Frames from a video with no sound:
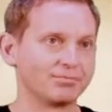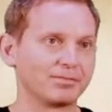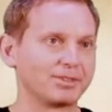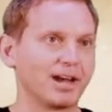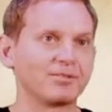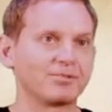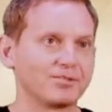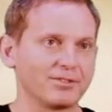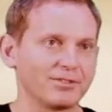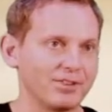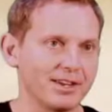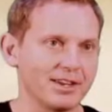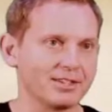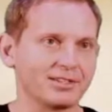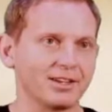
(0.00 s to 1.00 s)
go to the
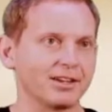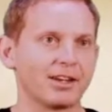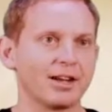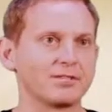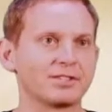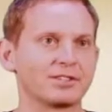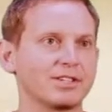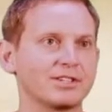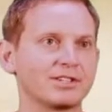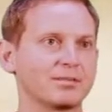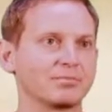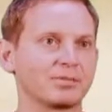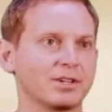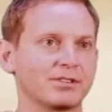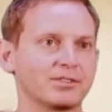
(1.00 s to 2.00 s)
theatre, go and see
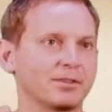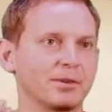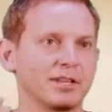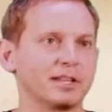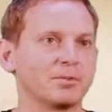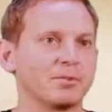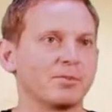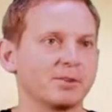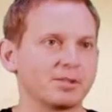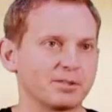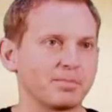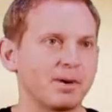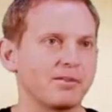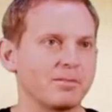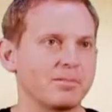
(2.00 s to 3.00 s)
something a little bit more
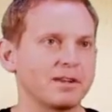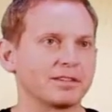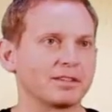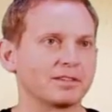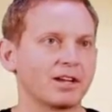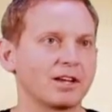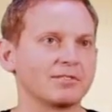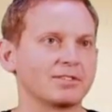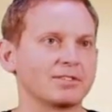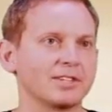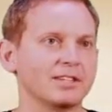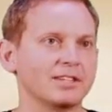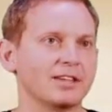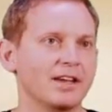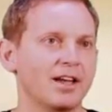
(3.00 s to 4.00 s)
experimental, go and
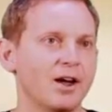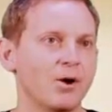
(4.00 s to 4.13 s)
see